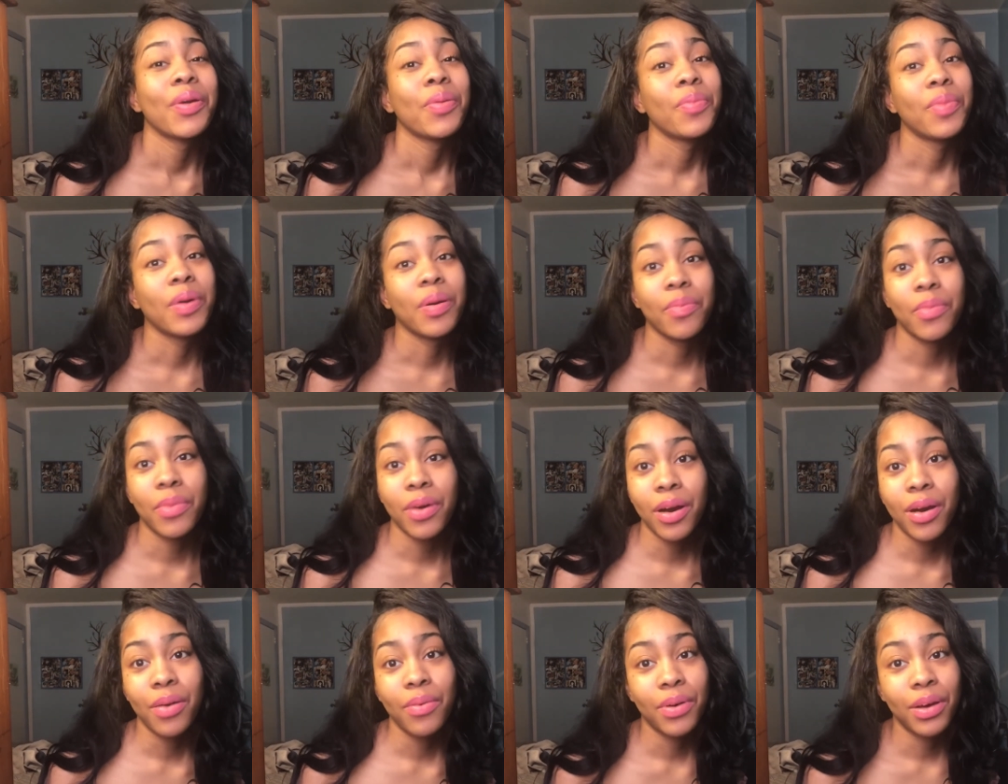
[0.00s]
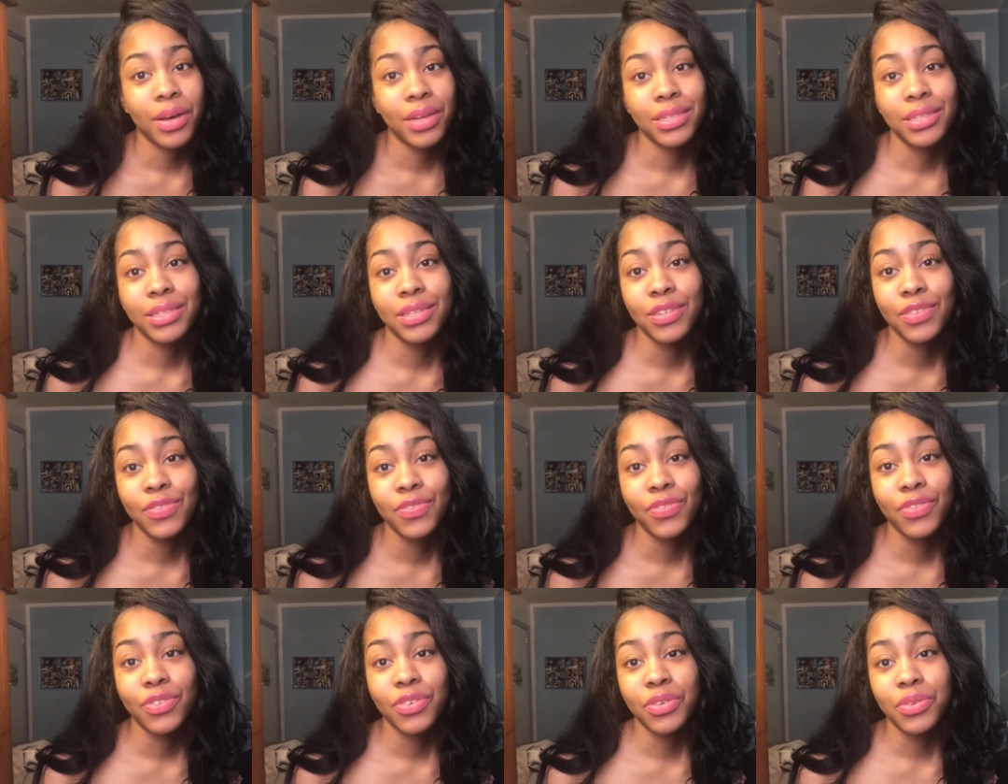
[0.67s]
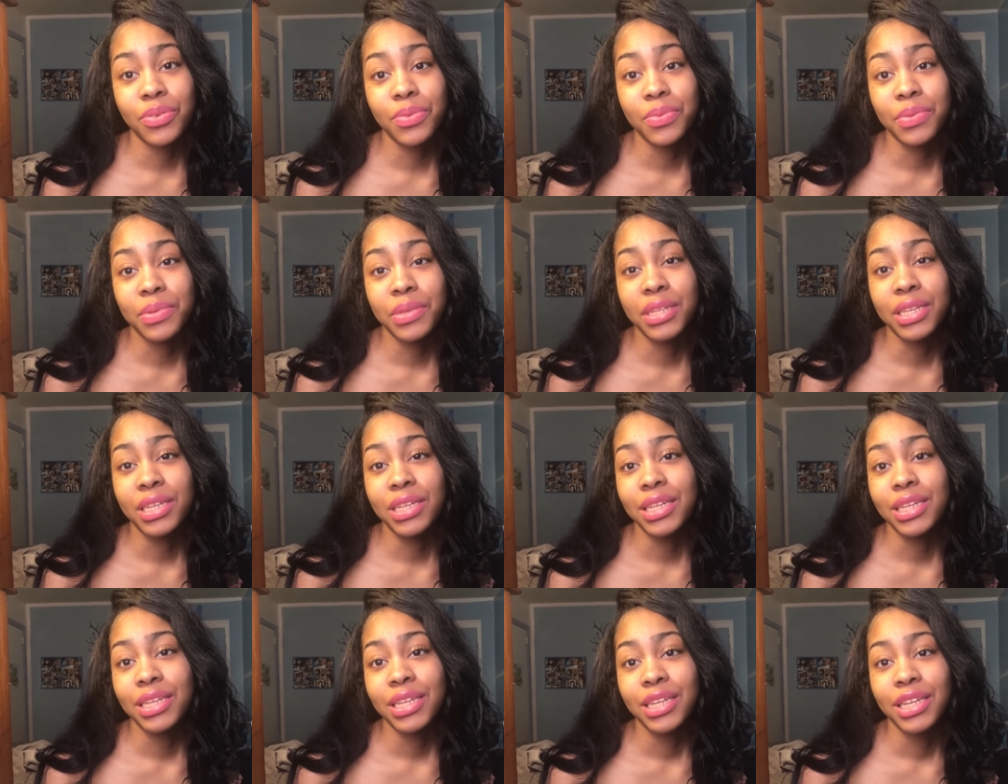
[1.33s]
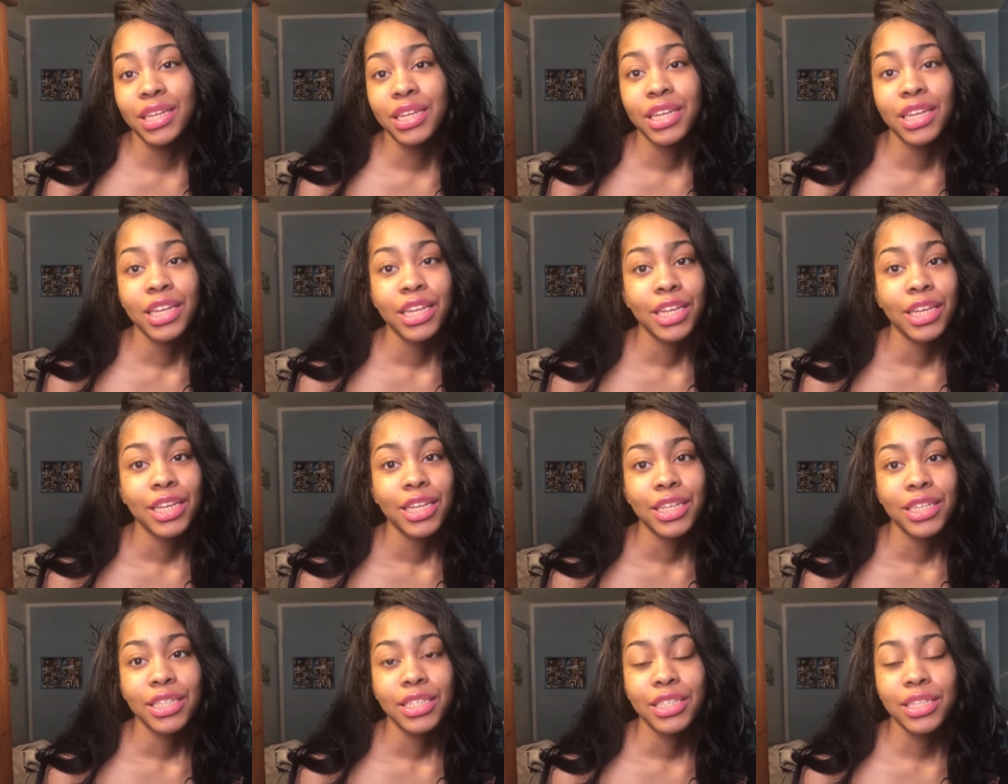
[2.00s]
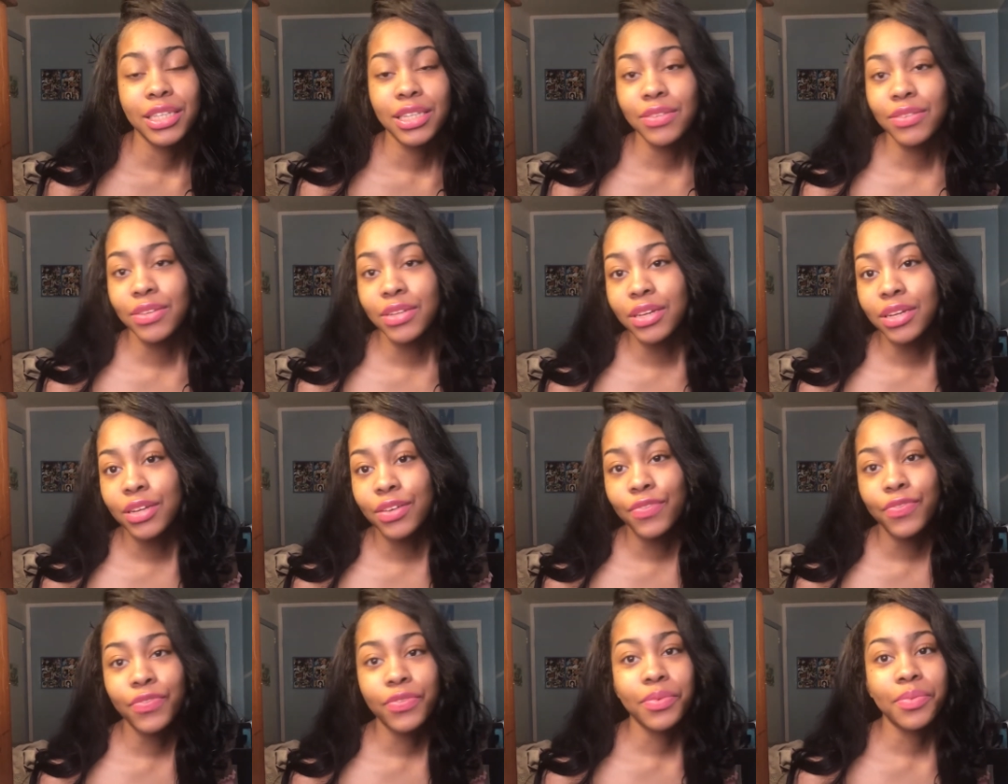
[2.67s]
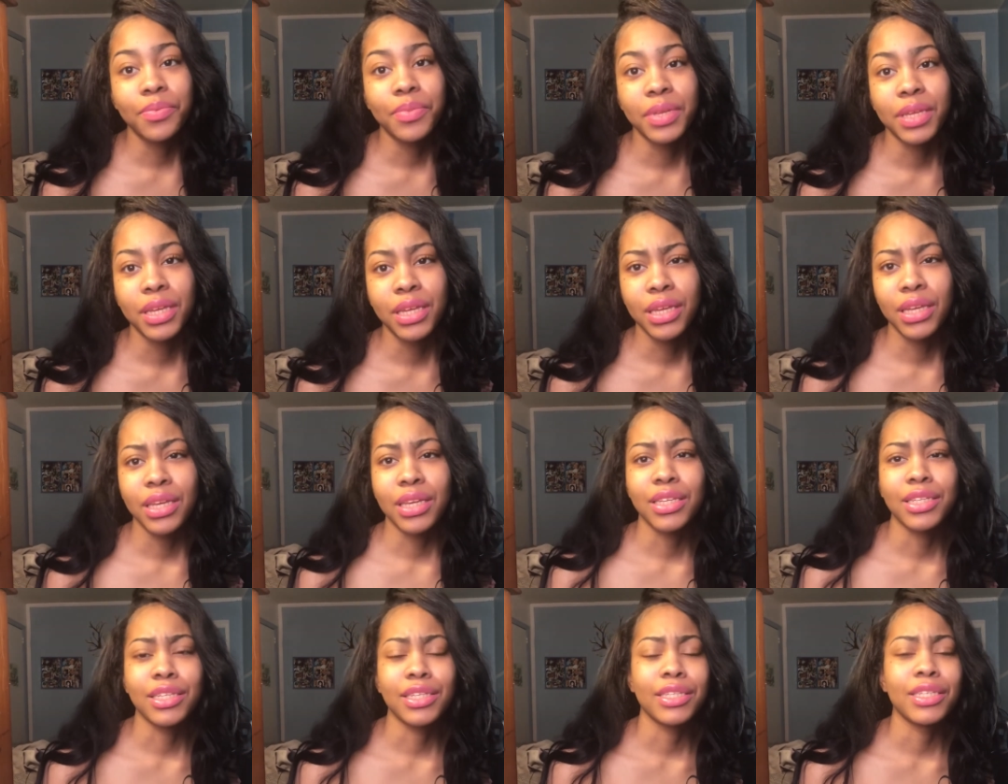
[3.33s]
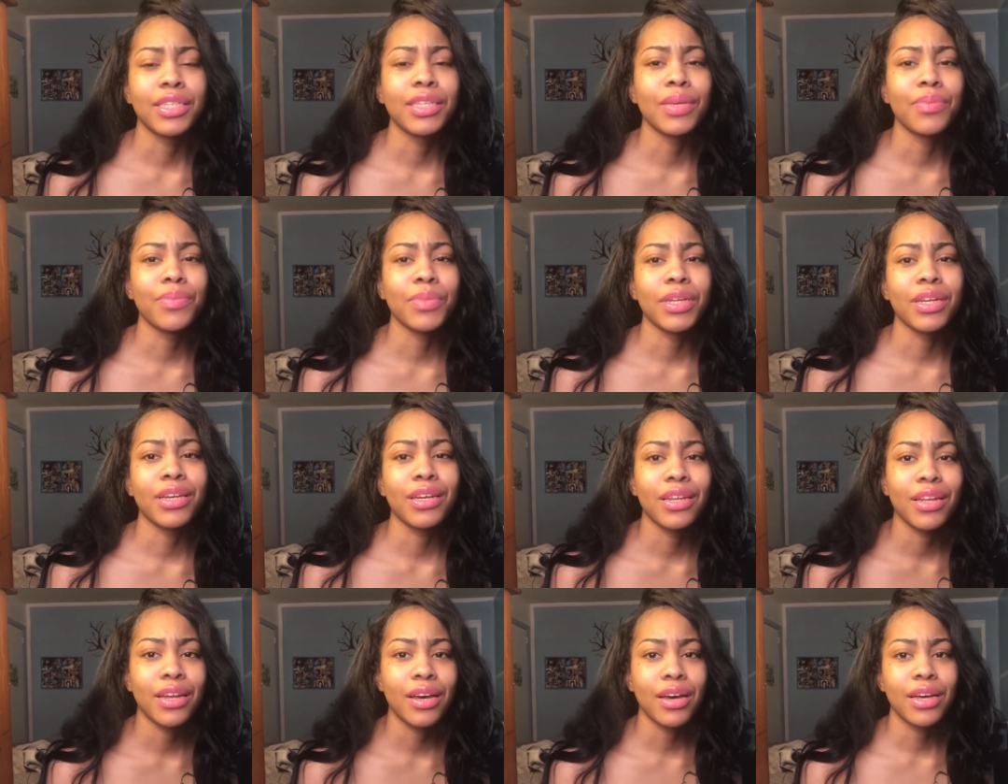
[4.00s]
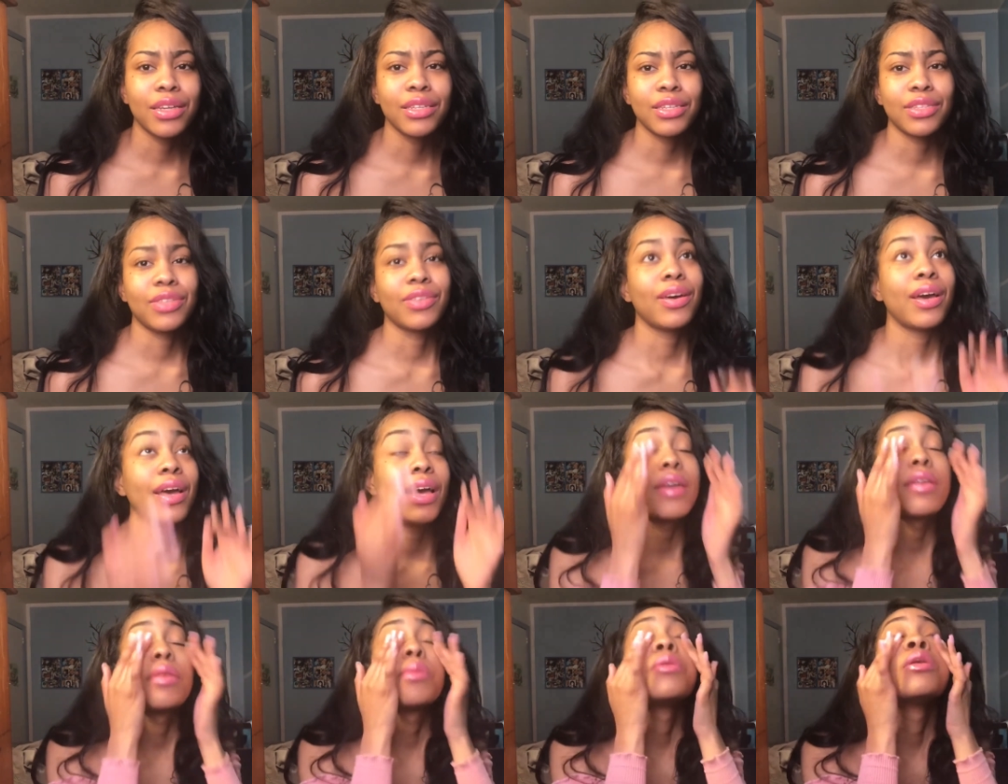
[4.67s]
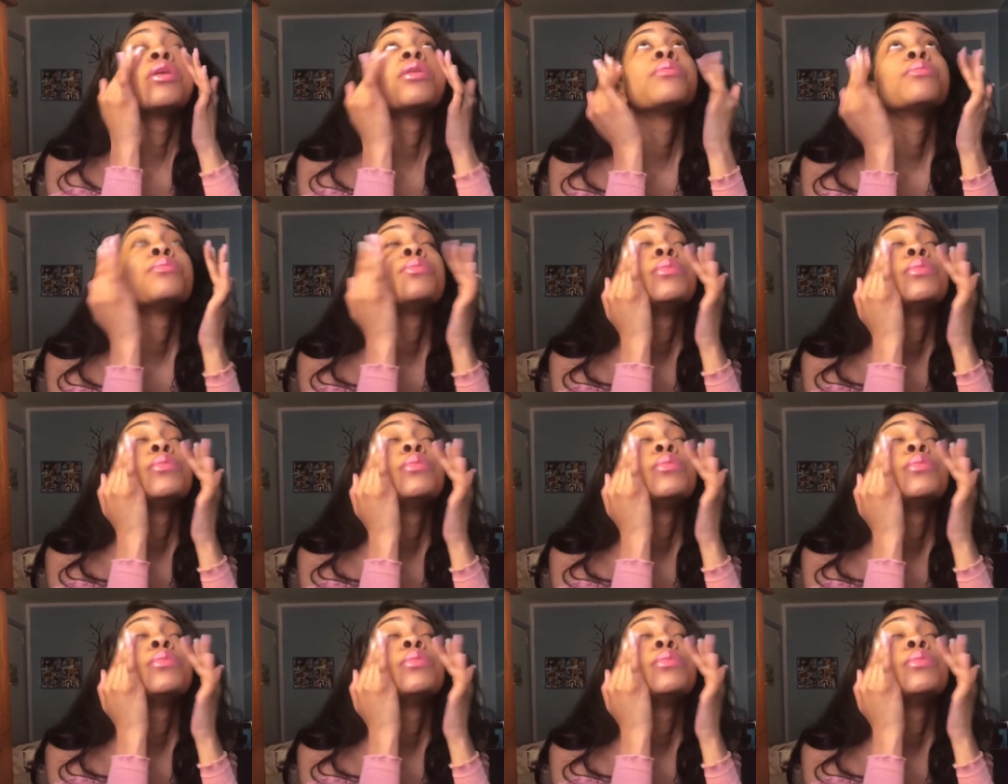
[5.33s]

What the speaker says: My mom walks in the room and she looking for me. She see him in the closet, so I had to